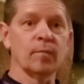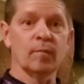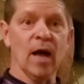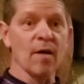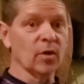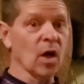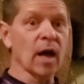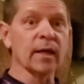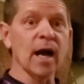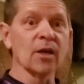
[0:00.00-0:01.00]
have a lot
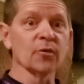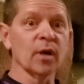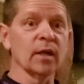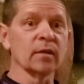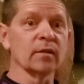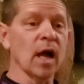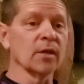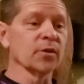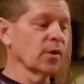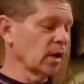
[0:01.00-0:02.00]
of guys running
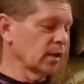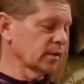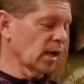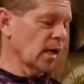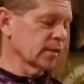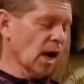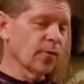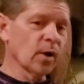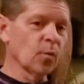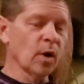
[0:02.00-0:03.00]
lights on their hunting sites. I
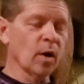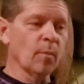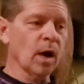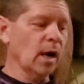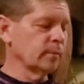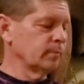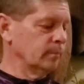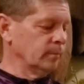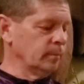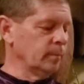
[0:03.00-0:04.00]
run one on
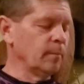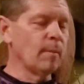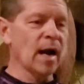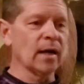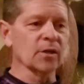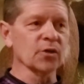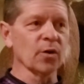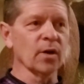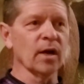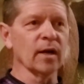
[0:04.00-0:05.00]
mine. Mainly I
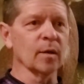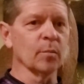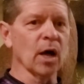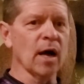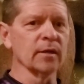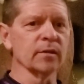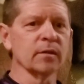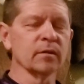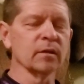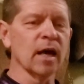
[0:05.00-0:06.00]
started hunting in blinds
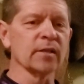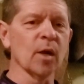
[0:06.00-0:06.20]
last